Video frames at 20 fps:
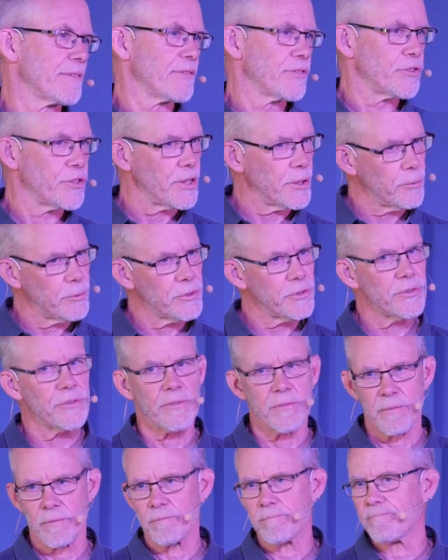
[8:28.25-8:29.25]
She
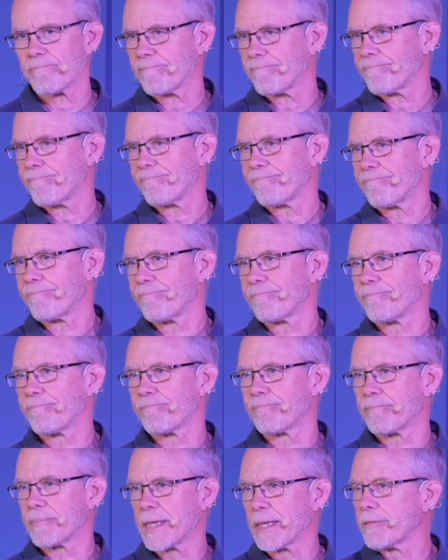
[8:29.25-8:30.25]
was
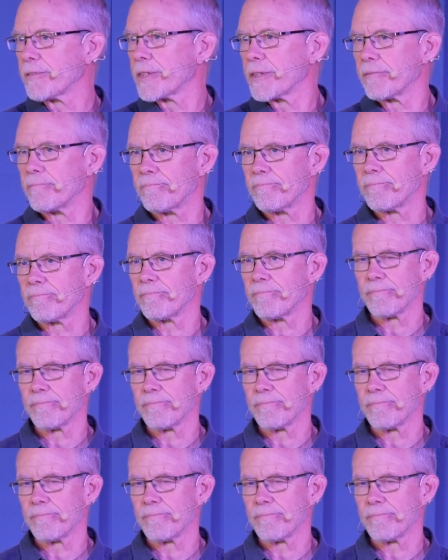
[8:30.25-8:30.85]
given.